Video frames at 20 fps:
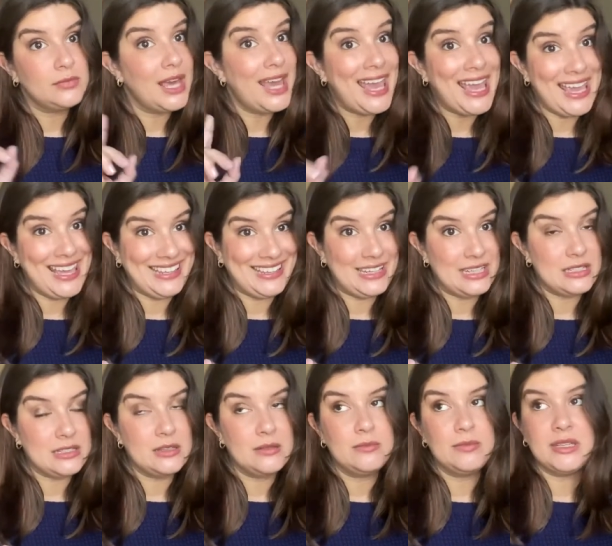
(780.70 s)
hate
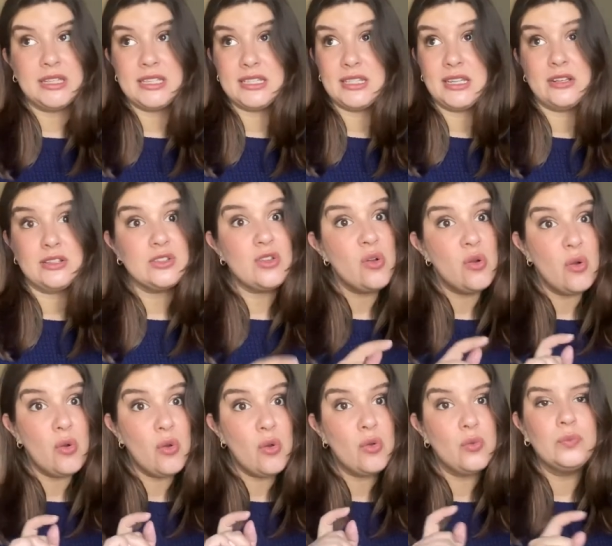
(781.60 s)
it because there's a
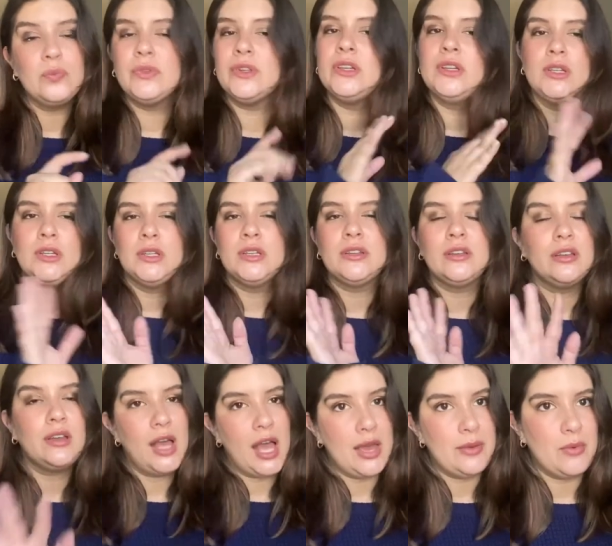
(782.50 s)
whole,
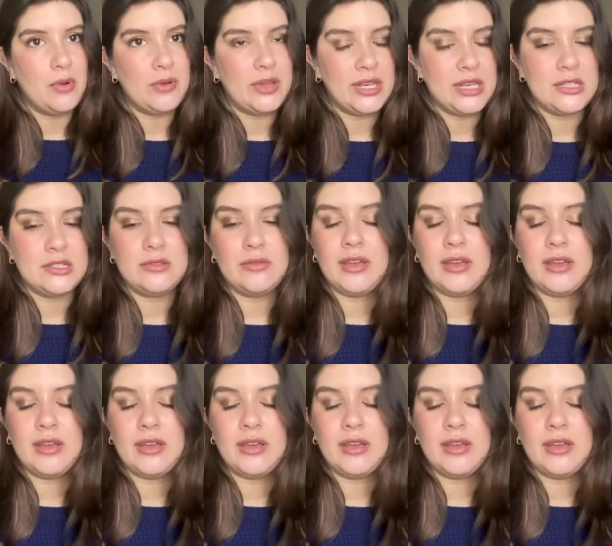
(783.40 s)
I won't get into